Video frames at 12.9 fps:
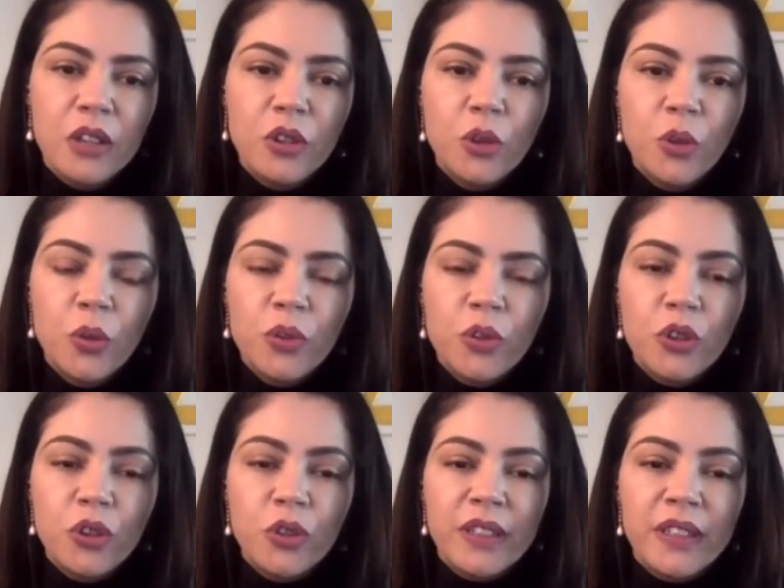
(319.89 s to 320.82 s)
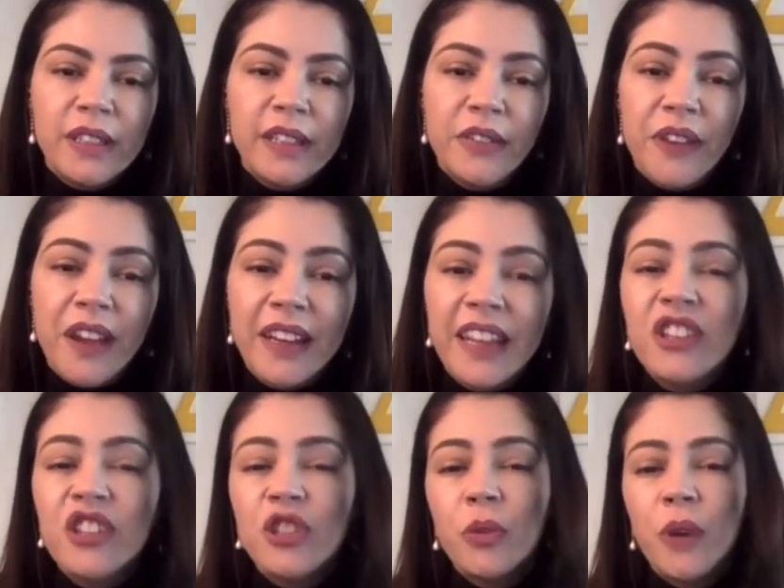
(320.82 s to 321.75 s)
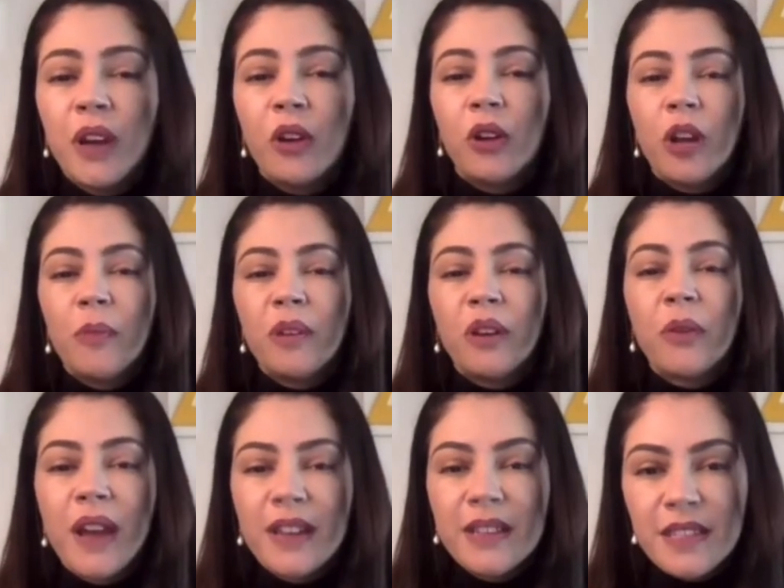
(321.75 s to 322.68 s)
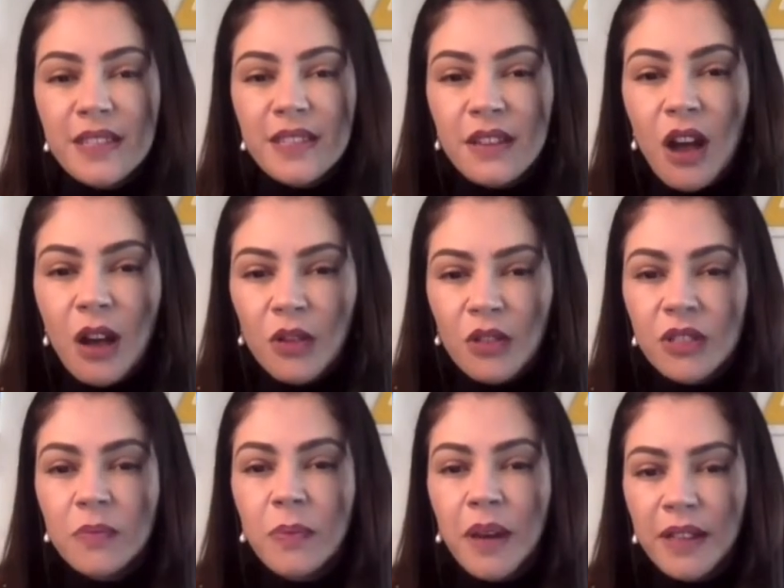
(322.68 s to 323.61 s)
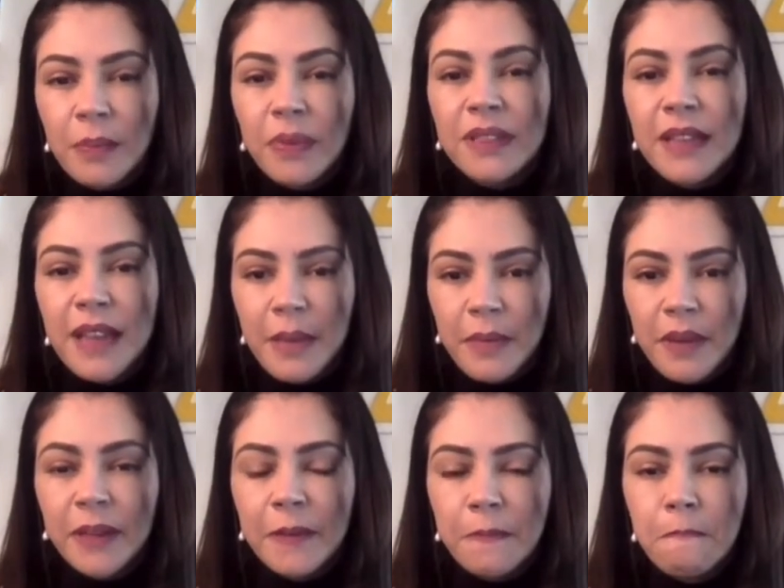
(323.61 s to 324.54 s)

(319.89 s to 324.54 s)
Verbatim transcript: due to the financial economic crisis caused by the pandemic.